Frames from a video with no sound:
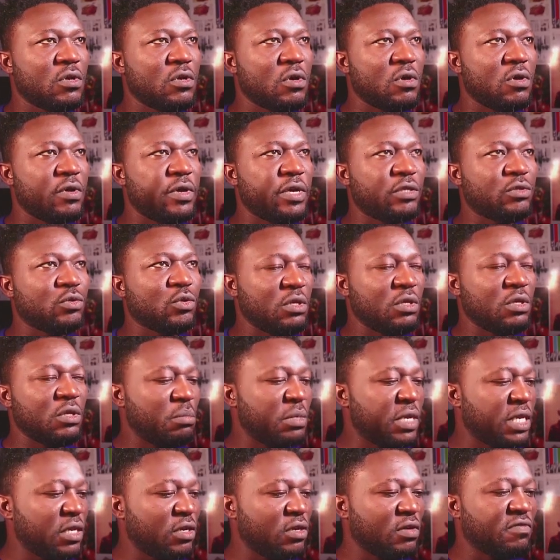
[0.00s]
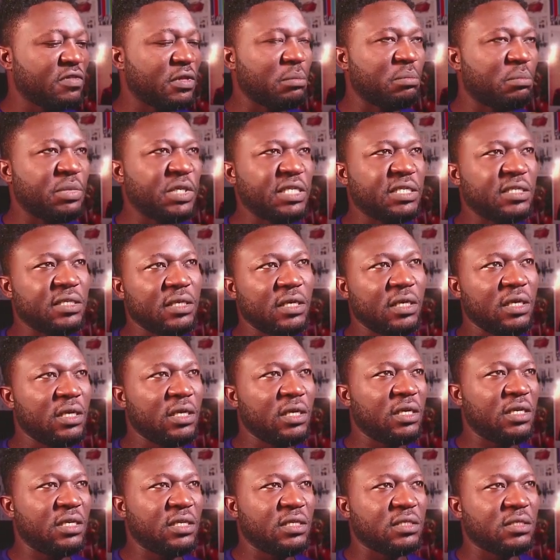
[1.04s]
All right, so the meaning of the BC
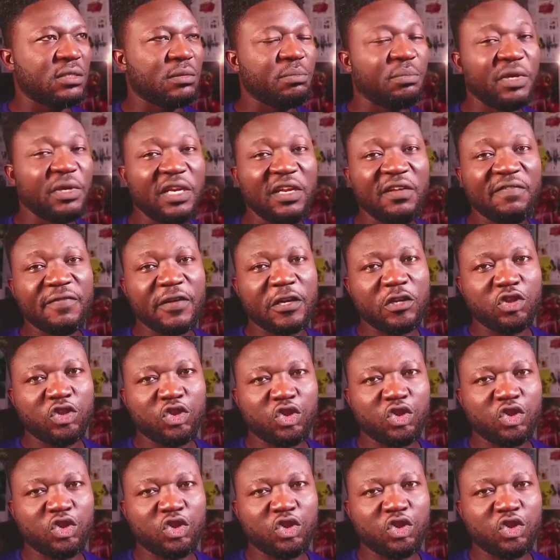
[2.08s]
is Believers